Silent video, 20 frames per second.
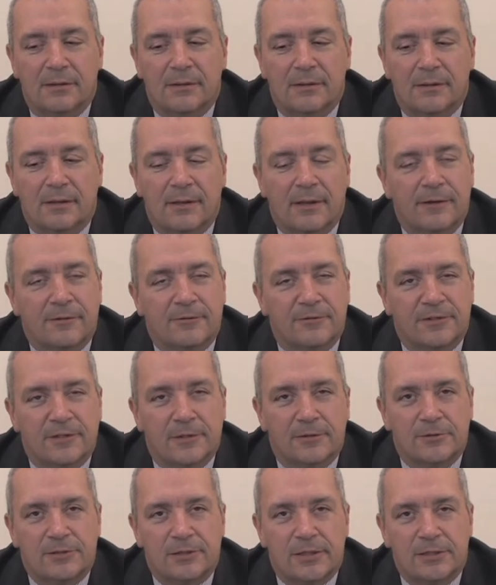The Ladder
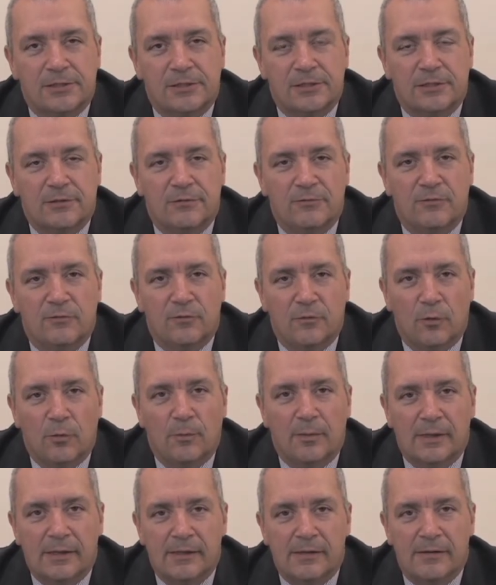Association,
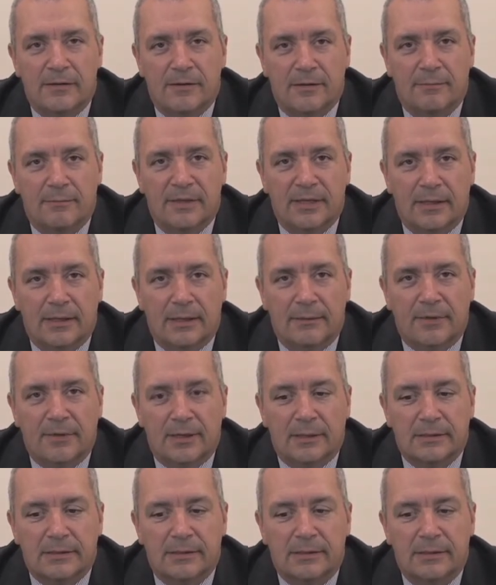formerly the
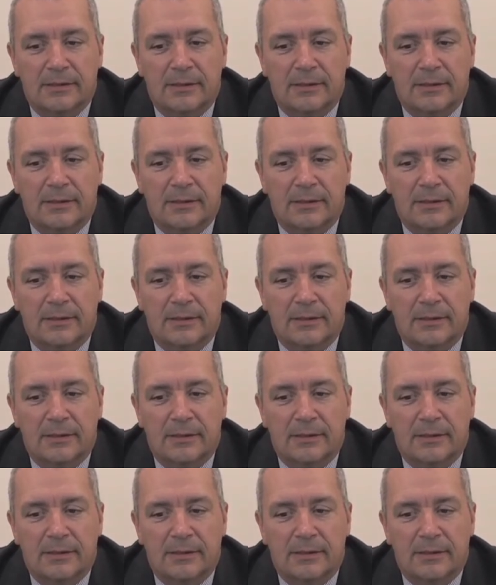BLMA,